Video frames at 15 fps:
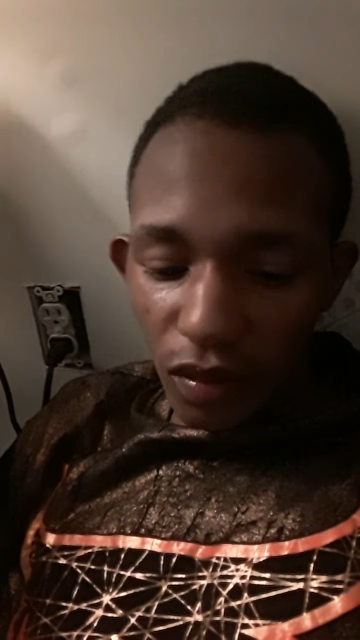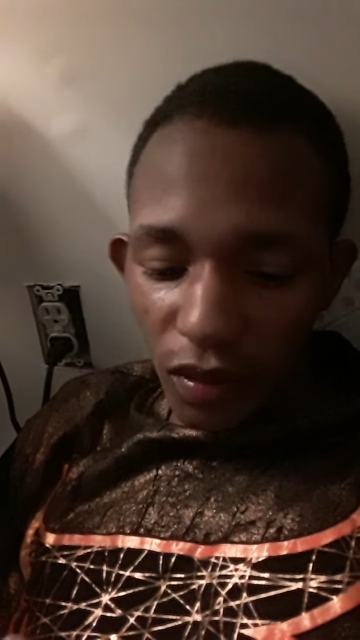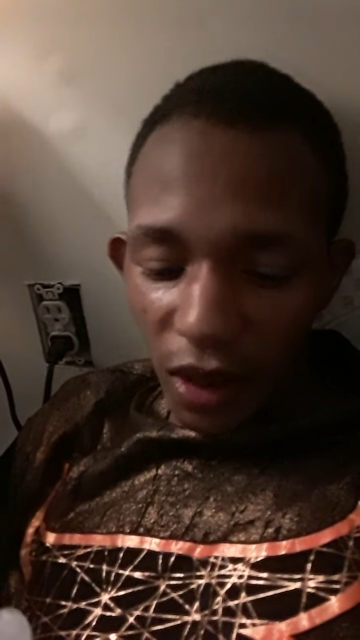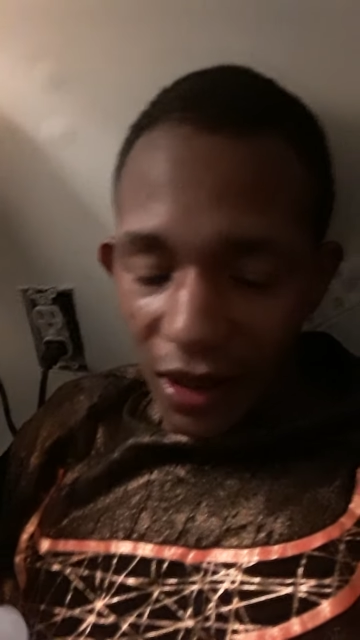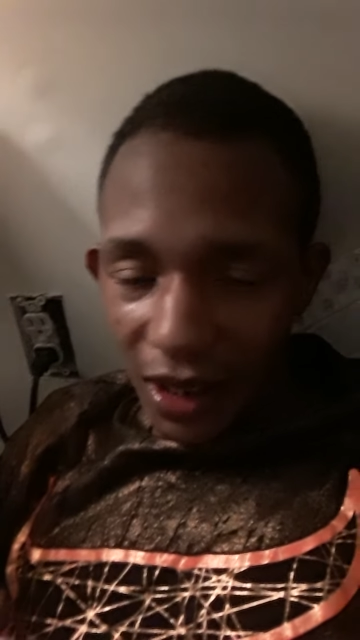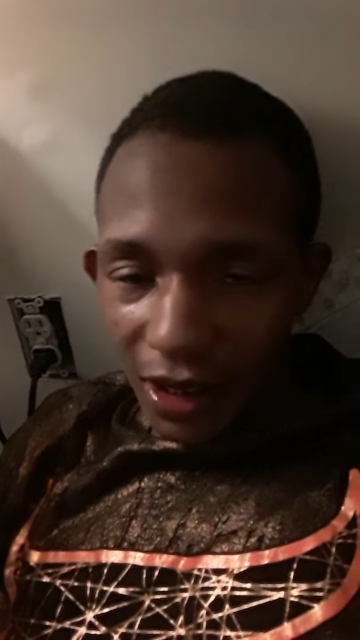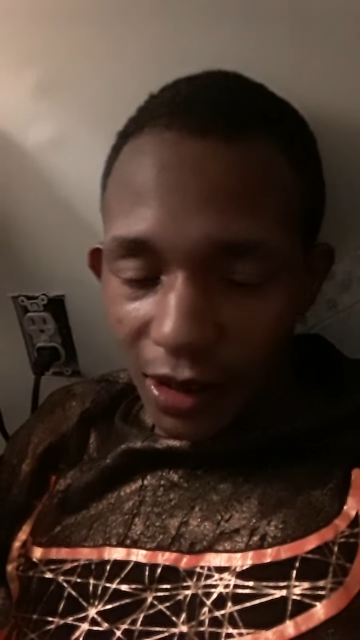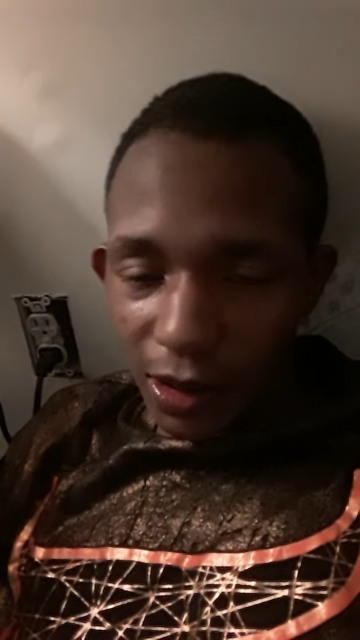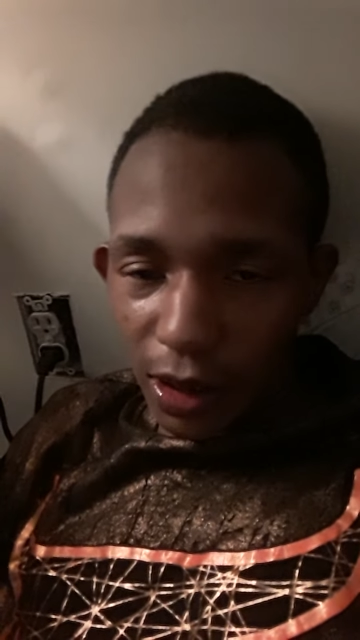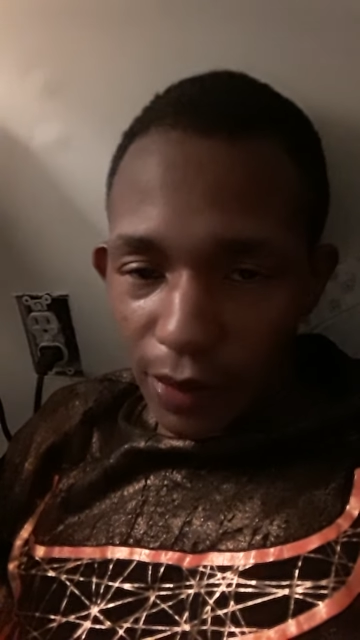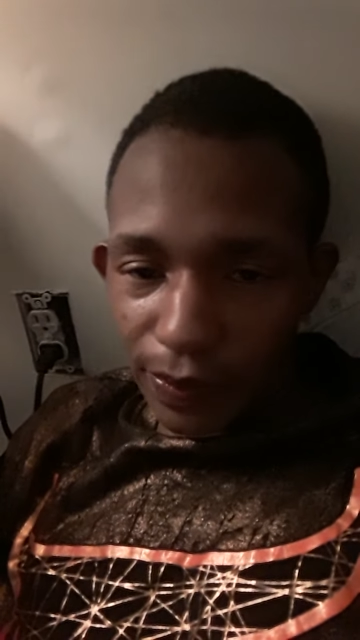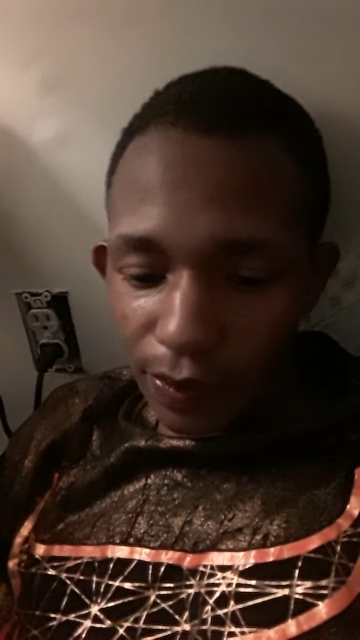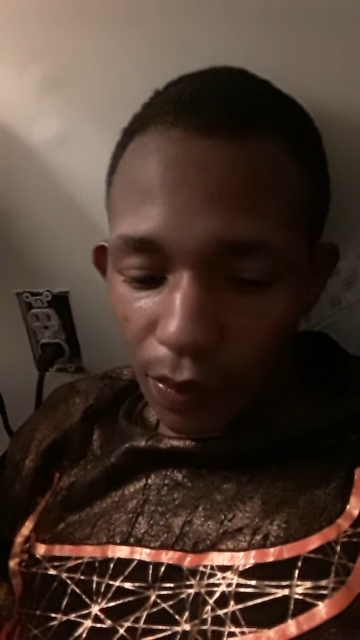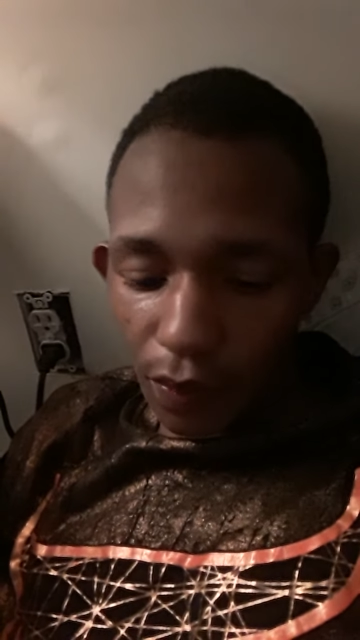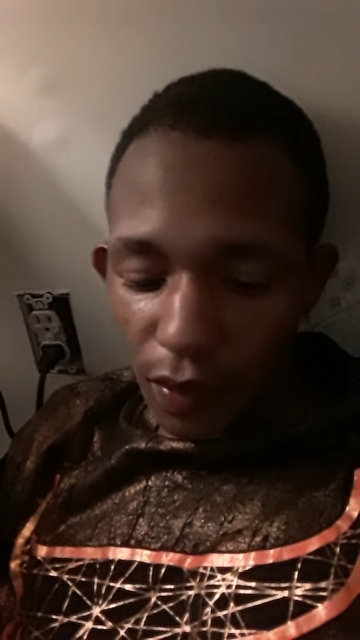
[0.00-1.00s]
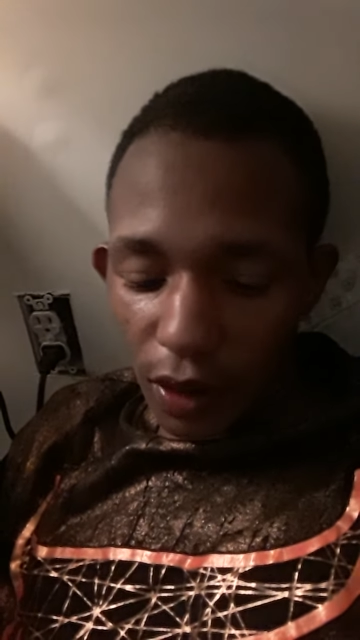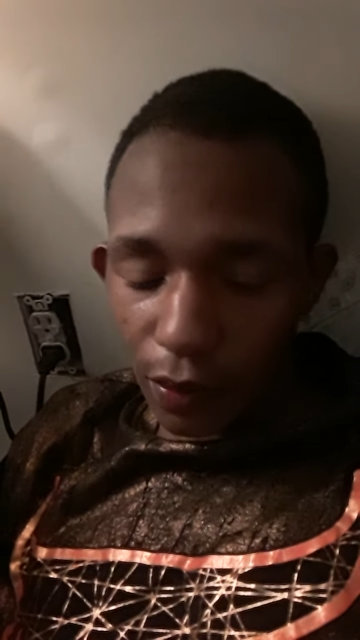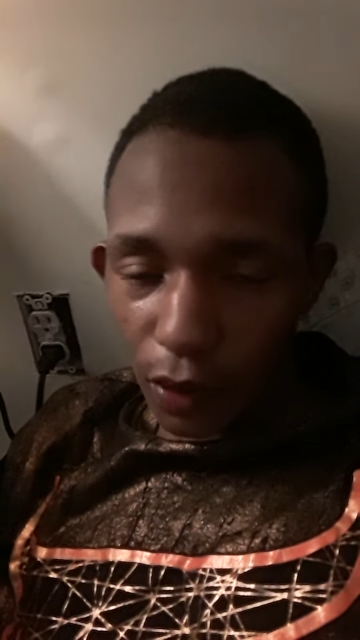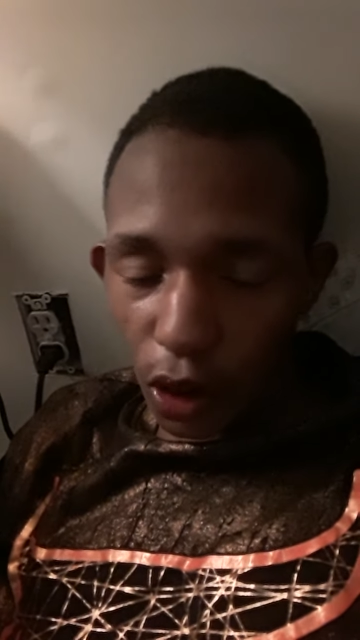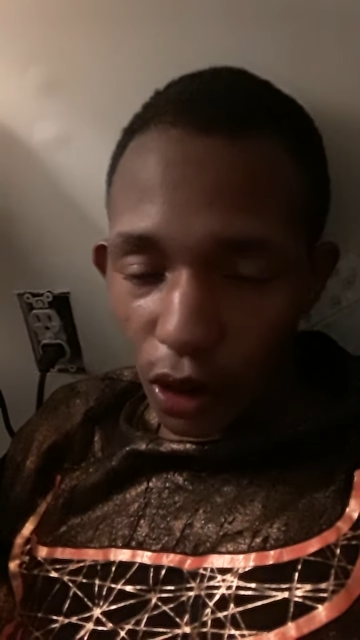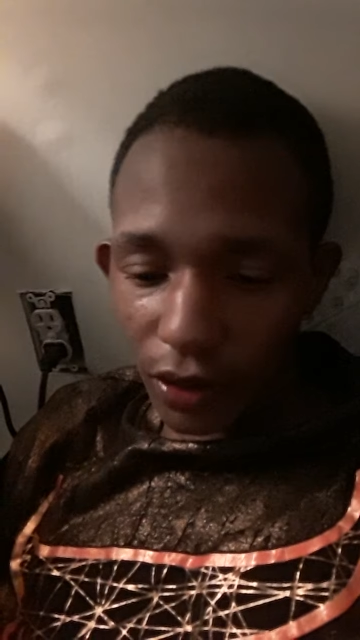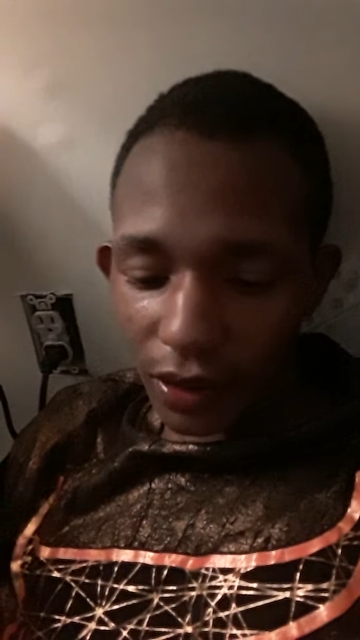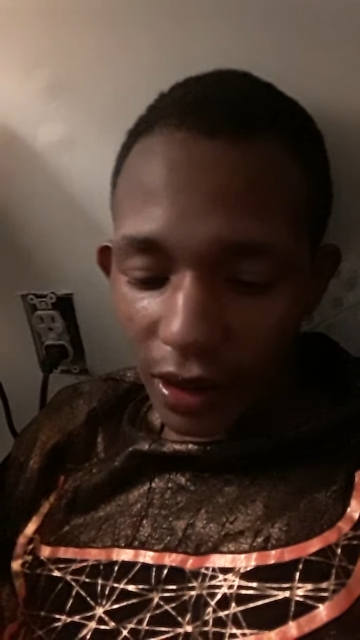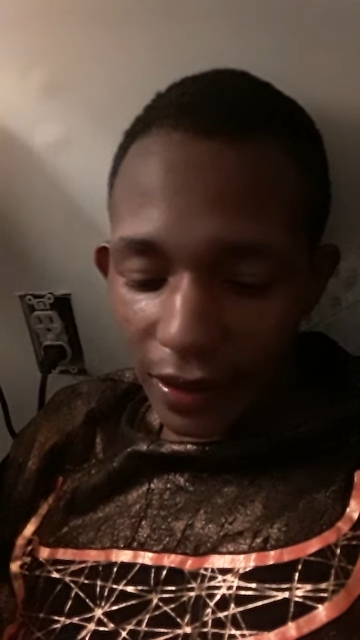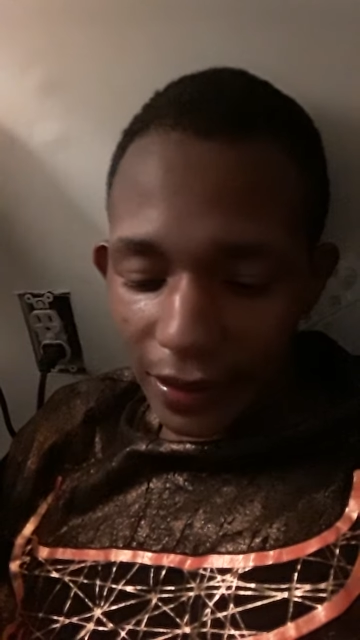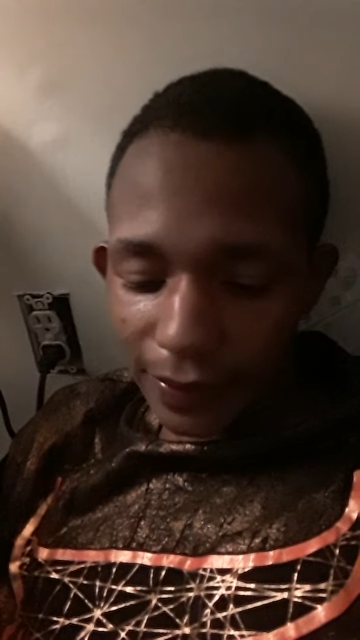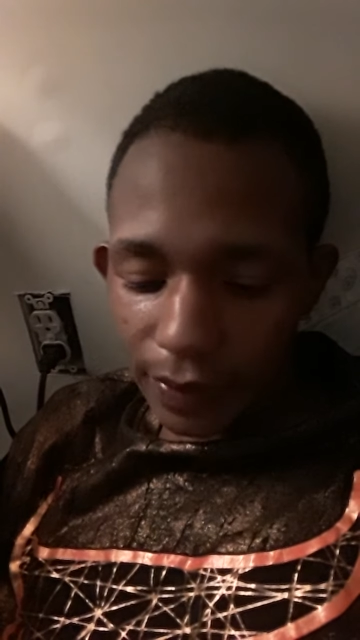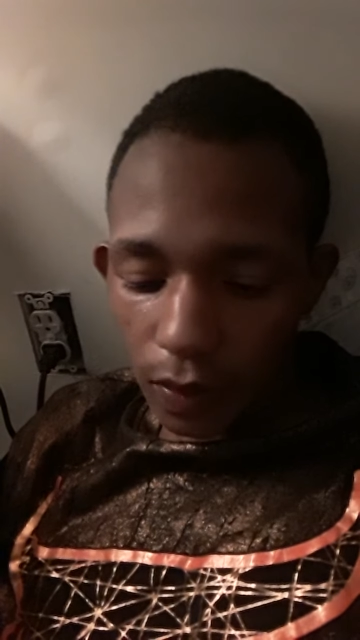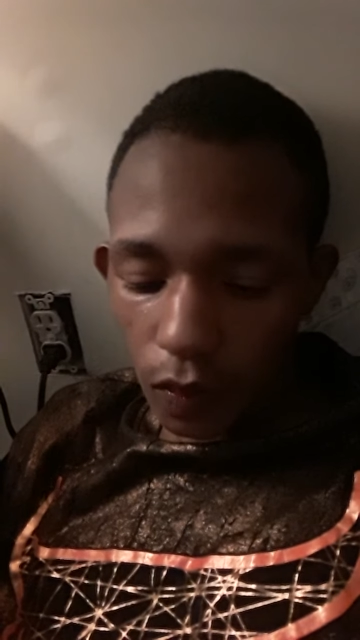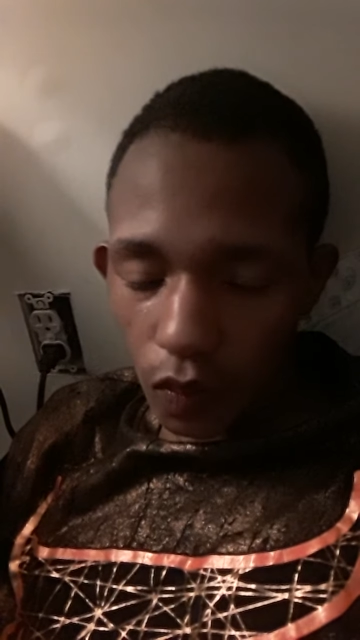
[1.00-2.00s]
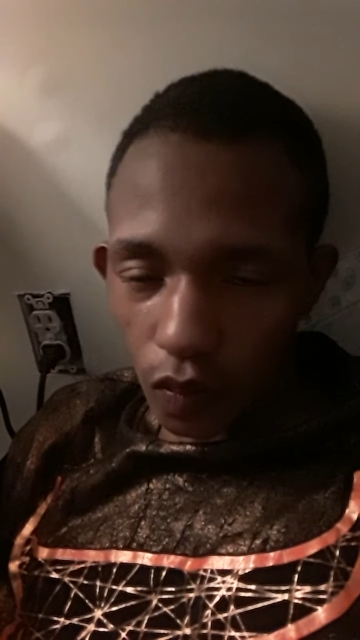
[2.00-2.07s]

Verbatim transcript: Like I said, but on thing,